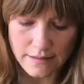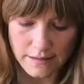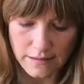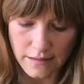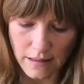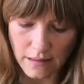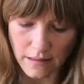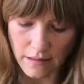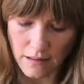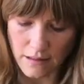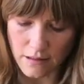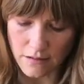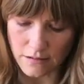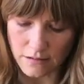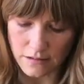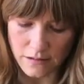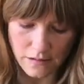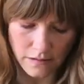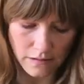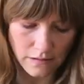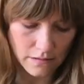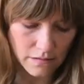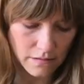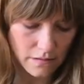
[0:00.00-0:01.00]
And
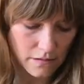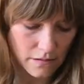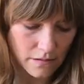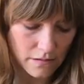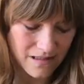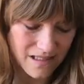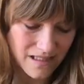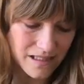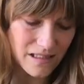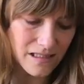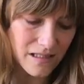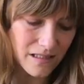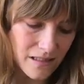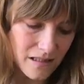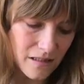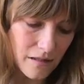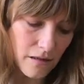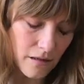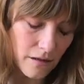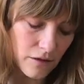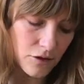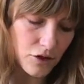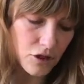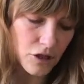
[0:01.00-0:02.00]
this is a
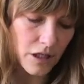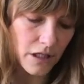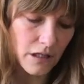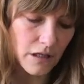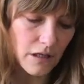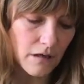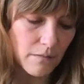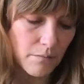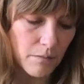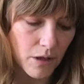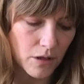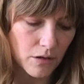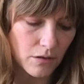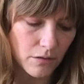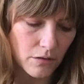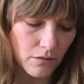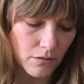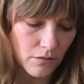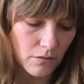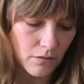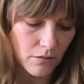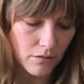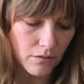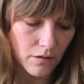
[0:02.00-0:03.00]
little tricky, but
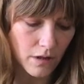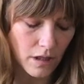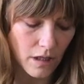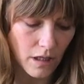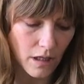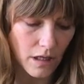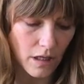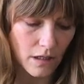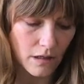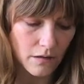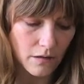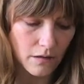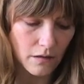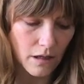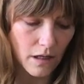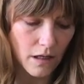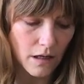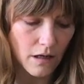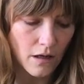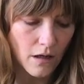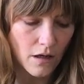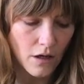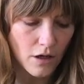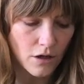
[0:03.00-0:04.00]
you can handle it.
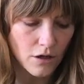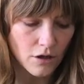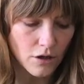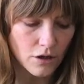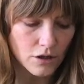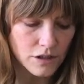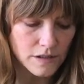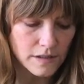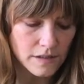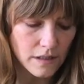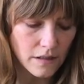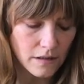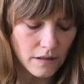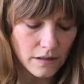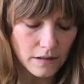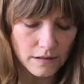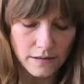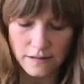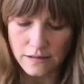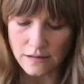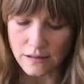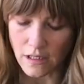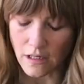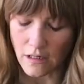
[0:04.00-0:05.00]
You're just gonna
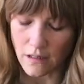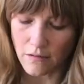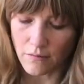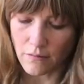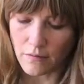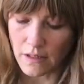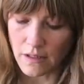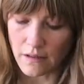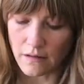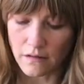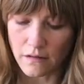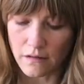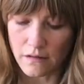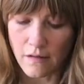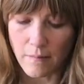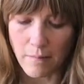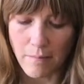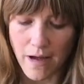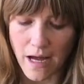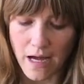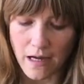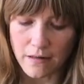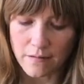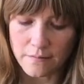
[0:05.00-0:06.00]
start with the
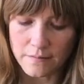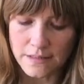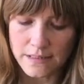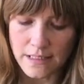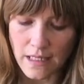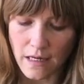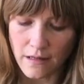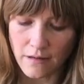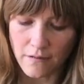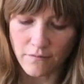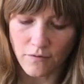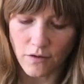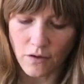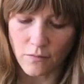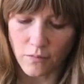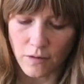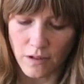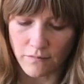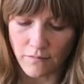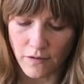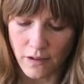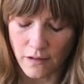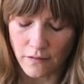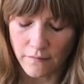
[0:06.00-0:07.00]
bottom side of your
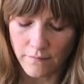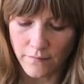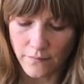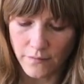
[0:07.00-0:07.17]
weaving.